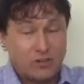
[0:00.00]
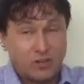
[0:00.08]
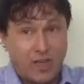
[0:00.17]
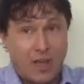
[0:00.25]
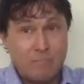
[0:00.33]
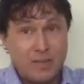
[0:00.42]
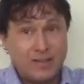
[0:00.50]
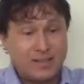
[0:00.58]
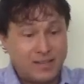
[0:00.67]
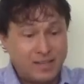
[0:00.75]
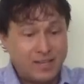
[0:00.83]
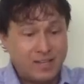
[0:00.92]
So that
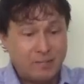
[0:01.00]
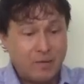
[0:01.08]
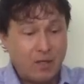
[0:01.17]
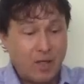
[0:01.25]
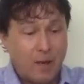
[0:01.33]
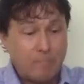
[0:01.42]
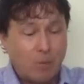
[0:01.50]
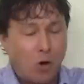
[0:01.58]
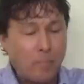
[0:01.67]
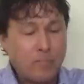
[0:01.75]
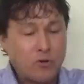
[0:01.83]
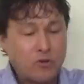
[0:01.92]
means this is going to be a lot
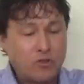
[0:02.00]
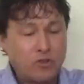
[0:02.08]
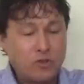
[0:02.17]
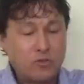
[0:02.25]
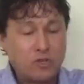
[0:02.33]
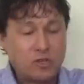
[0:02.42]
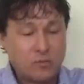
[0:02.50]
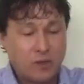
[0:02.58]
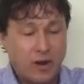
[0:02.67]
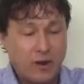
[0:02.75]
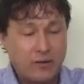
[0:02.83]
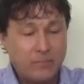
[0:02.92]
pulpier juice,
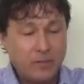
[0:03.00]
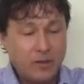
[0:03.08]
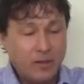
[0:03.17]
right?